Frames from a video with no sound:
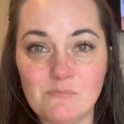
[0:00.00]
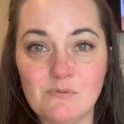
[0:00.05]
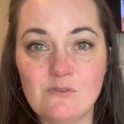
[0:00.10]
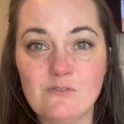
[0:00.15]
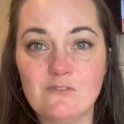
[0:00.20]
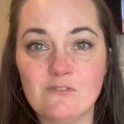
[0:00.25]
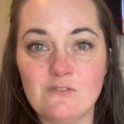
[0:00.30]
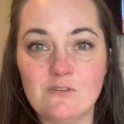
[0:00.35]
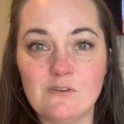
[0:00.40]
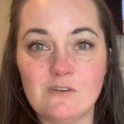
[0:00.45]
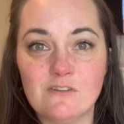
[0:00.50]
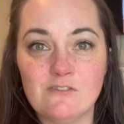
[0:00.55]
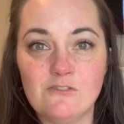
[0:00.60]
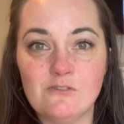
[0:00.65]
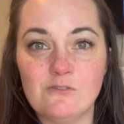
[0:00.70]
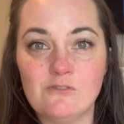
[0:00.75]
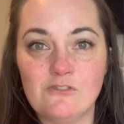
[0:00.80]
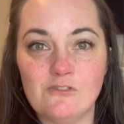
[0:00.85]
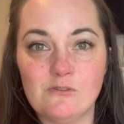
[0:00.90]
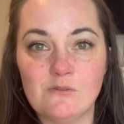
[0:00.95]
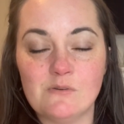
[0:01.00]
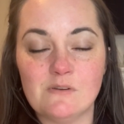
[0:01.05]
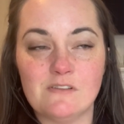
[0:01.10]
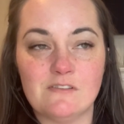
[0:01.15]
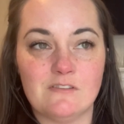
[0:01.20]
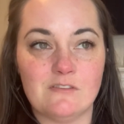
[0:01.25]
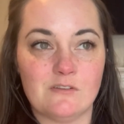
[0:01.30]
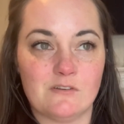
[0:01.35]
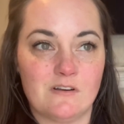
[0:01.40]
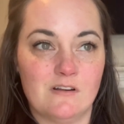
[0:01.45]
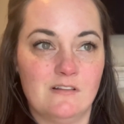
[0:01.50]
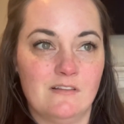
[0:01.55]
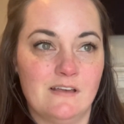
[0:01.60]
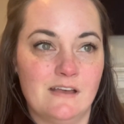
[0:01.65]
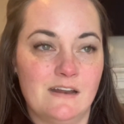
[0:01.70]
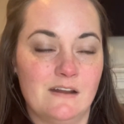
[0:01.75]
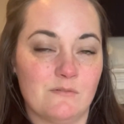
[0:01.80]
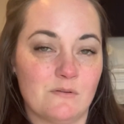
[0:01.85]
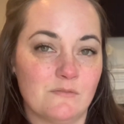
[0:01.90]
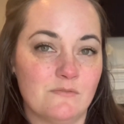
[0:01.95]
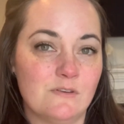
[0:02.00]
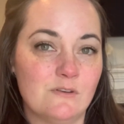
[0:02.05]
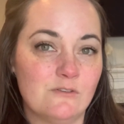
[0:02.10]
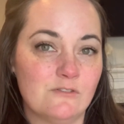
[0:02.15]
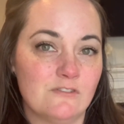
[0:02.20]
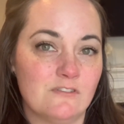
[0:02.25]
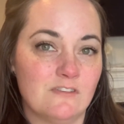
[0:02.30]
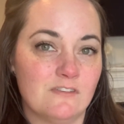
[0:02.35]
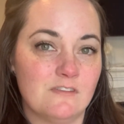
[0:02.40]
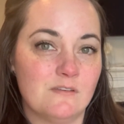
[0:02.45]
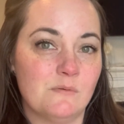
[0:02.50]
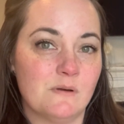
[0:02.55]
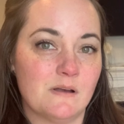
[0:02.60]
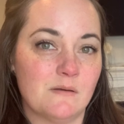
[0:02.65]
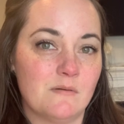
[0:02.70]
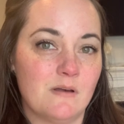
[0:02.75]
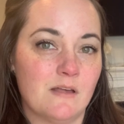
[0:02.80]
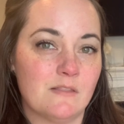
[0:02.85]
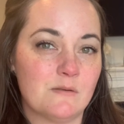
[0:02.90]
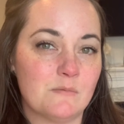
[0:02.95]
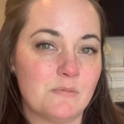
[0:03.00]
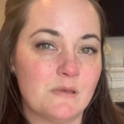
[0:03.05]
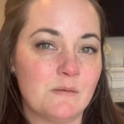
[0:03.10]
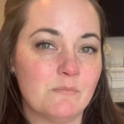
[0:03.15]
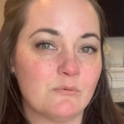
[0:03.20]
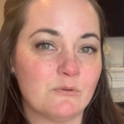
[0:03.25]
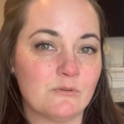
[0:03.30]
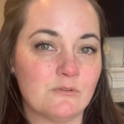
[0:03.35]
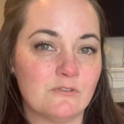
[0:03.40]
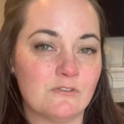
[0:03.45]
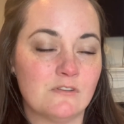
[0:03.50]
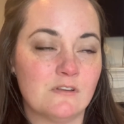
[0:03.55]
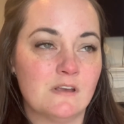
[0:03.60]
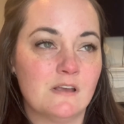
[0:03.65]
you can do too is look online at reviews and see what other people's